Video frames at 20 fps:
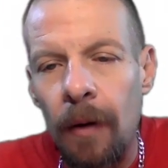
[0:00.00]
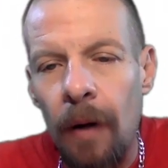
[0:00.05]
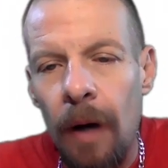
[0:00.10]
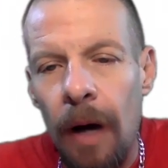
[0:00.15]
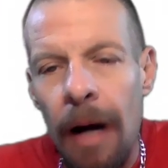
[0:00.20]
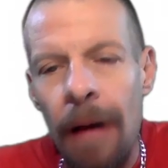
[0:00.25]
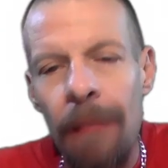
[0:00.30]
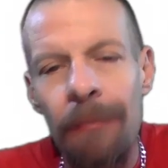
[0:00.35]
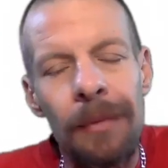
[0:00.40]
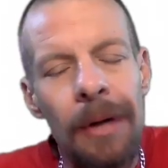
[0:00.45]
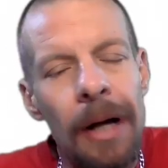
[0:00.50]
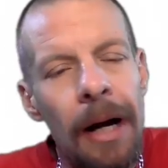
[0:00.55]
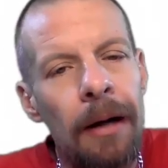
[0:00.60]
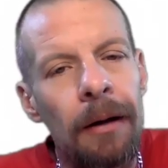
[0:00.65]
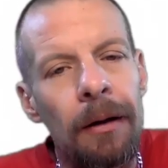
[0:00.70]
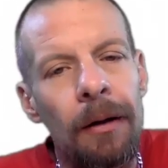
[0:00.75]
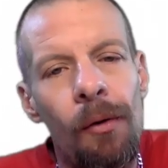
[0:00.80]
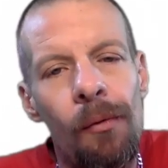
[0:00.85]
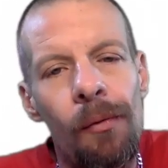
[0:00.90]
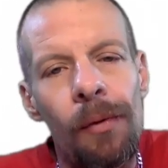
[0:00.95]
I'm
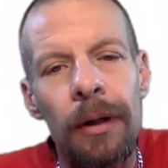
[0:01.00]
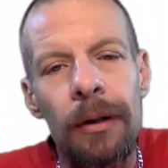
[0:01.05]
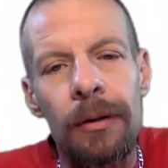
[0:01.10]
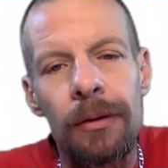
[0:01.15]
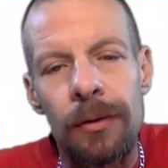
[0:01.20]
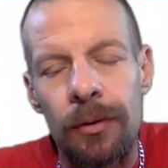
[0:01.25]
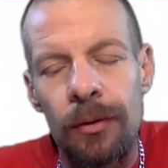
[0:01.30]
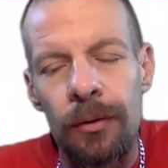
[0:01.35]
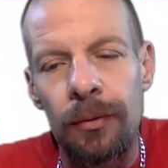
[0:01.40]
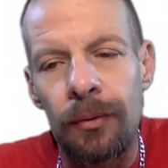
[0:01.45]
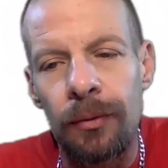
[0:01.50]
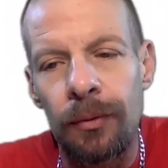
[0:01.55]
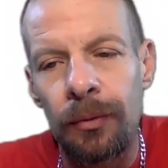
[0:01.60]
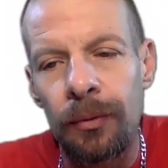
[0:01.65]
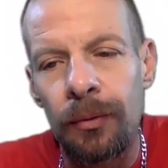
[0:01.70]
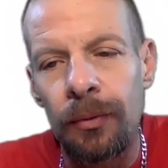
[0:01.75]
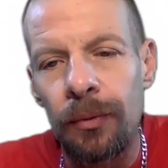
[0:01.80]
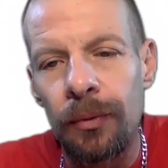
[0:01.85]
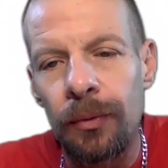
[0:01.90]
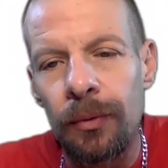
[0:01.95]
not going
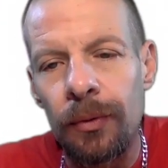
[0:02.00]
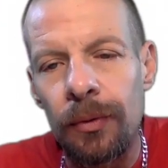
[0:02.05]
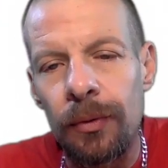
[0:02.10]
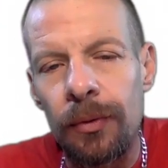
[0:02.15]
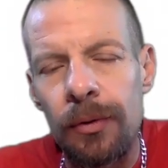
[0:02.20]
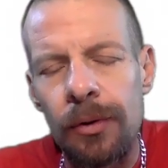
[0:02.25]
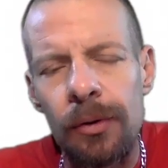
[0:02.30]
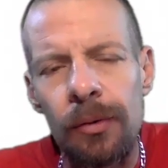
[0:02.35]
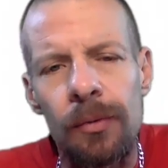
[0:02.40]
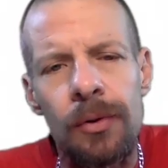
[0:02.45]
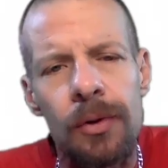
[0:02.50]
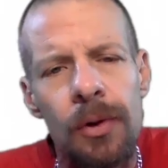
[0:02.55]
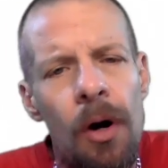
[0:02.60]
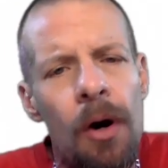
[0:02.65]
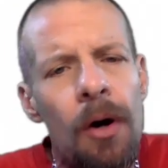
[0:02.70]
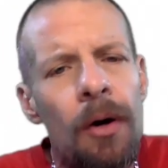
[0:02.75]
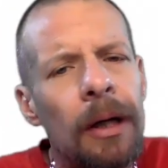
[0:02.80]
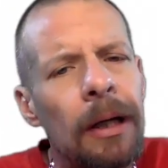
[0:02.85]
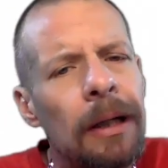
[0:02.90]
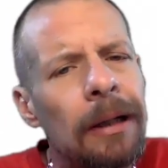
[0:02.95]
to
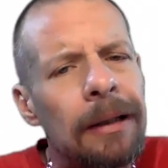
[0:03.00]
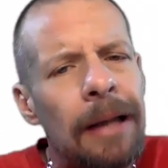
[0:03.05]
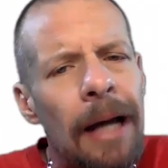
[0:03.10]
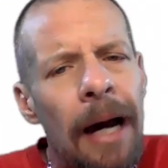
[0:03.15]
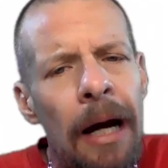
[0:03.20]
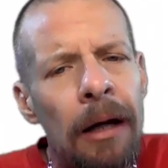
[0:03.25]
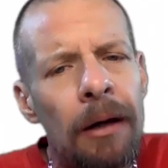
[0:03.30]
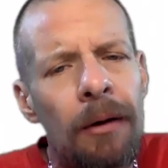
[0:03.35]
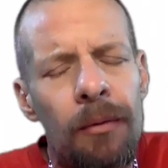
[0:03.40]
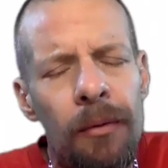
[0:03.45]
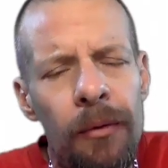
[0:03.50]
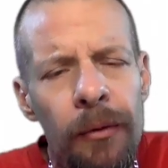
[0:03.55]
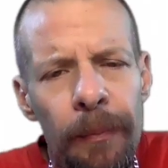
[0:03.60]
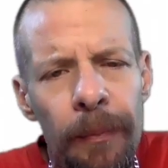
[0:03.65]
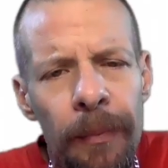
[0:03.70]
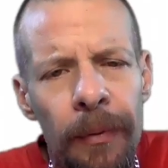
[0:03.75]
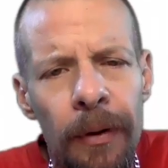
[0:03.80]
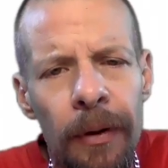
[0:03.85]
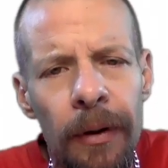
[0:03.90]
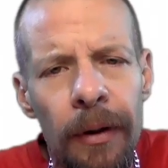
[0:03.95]
target that
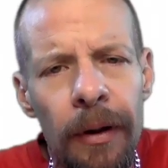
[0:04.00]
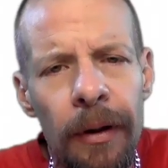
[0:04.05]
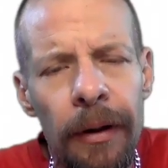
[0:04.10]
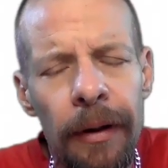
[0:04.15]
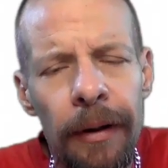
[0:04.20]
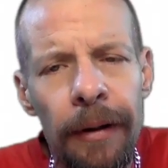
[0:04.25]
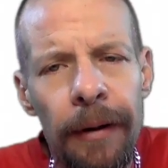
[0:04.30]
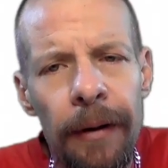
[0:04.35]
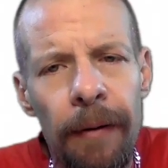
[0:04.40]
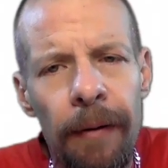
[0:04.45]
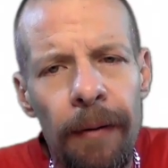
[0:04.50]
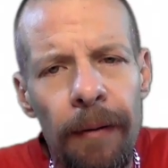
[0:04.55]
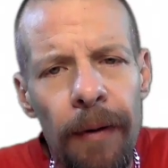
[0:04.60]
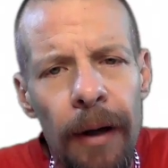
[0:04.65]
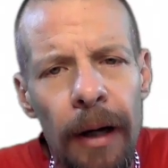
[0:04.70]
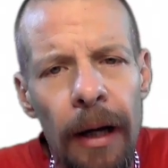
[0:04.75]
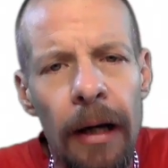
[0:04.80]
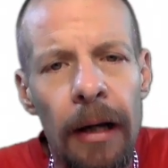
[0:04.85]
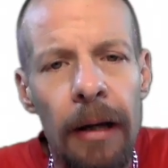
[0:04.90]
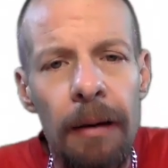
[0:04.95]
group
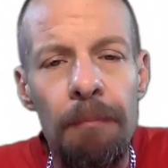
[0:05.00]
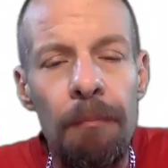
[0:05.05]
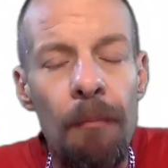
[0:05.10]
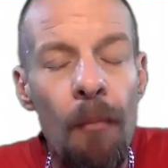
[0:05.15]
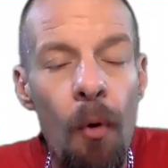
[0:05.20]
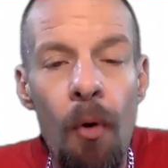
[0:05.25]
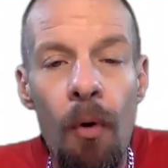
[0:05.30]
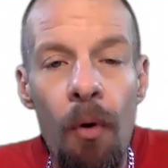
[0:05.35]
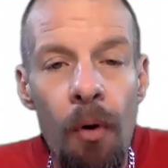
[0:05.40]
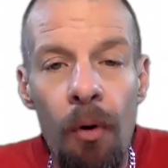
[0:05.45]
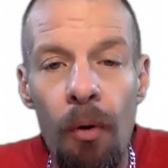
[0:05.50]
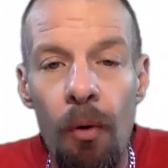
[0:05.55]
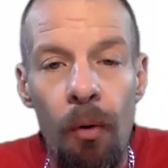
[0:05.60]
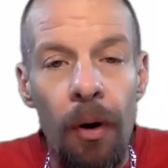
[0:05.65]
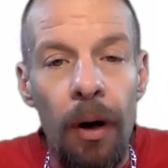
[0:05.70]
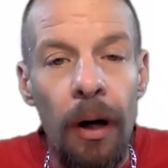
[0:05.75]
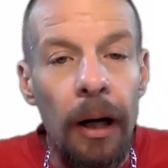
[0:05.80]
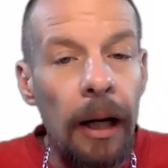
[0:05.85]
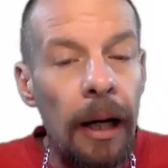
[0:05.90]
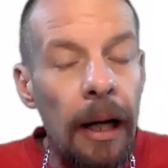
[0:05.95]
any more
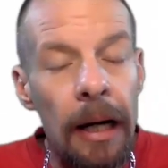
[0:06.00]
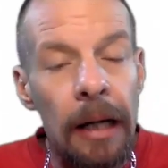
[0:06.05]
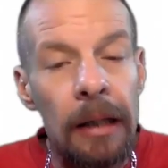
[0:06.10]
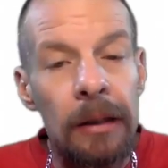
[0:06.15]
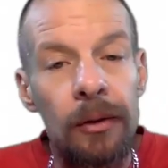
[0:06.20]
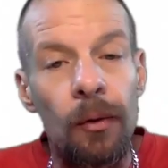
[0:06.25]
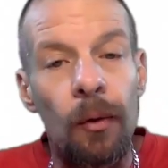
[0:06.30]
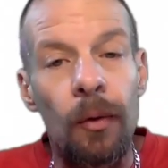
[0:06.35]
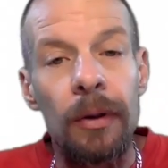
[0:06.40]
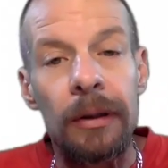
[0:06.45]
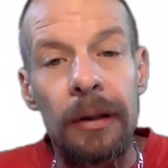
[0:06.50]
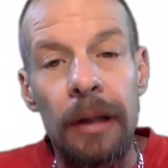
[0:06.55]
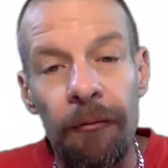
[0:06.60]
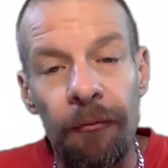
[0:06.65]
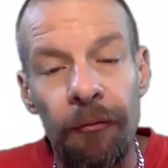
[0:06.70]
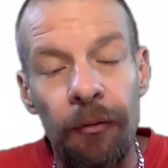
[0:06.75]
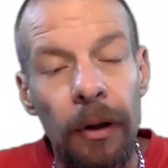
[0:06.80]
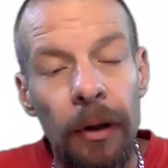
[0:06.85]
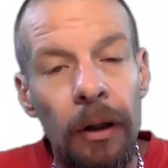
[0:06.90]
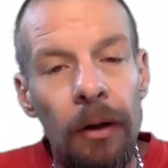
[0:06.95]
or less or
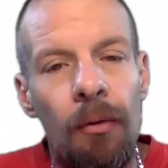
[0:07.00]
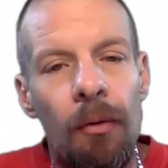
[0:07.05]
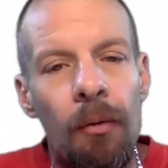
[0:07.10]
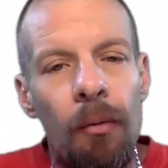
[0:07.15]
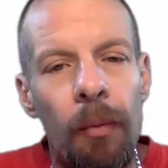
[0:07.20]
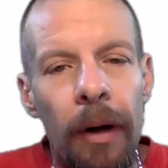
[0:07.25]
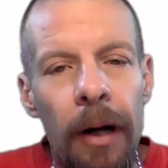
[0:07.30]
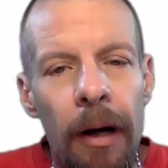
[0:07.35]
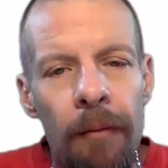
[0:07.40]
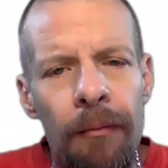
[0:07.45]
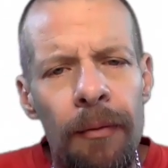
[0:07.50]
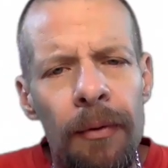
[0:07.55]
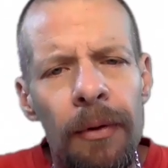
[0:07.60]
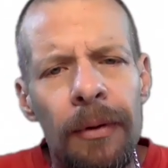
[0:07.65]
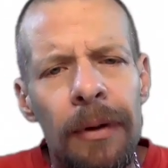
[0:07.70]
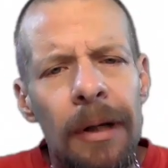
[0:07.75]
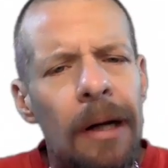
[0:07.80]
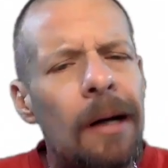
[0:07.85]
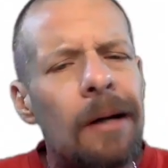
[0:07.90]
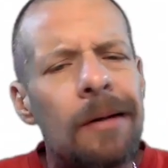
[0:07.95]
differently or whatever
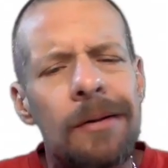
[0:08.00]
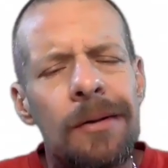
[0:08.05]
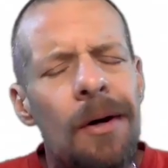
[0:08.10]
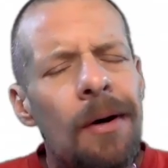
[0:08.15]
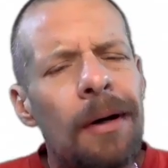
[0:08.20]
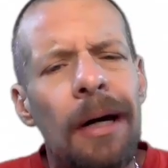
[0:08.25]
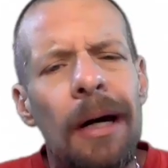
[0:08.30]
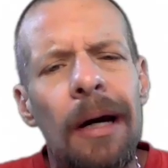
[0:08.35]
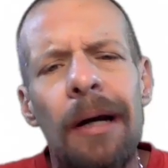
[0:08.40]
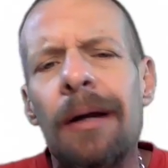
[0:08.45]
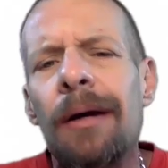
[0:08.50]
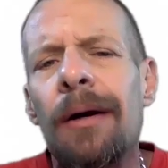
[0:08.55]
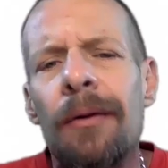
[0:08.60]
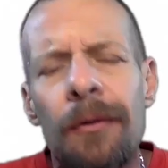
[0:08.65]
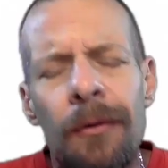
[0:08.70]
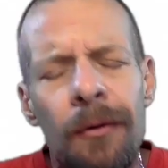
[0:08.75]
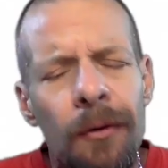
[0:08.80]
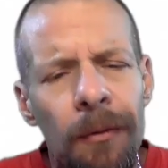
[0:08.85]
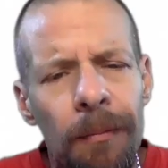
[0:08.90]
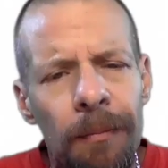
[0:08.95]
that I target any
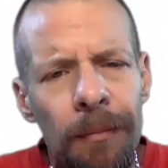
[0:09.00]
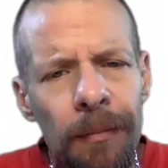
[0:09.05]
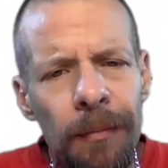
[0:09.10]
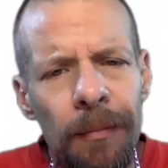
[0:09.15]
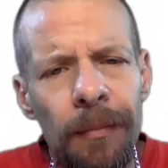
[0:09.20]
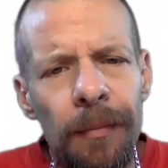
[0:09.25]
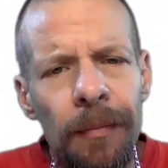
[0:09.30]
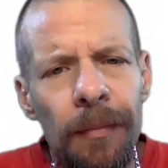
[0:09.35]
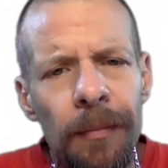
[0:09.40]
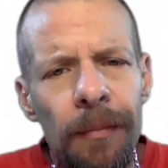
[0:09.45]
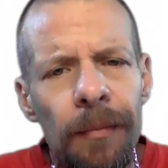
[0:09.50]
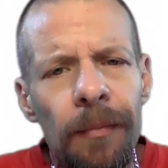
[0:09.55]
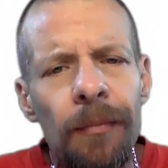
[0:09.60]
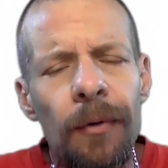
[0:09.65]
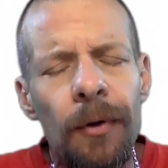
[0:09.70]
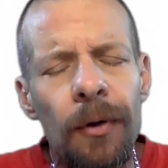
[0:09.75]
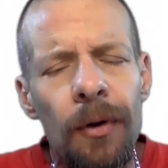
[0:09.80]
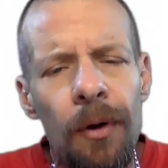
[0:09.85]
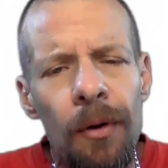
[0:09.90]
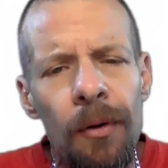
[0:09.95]
other,
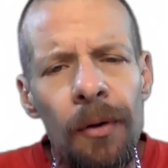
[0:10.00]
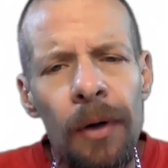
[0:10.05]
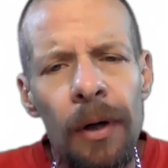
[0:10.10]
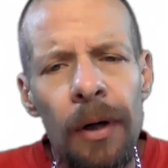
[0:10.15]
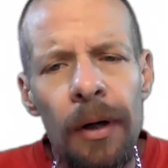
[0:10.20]
you know.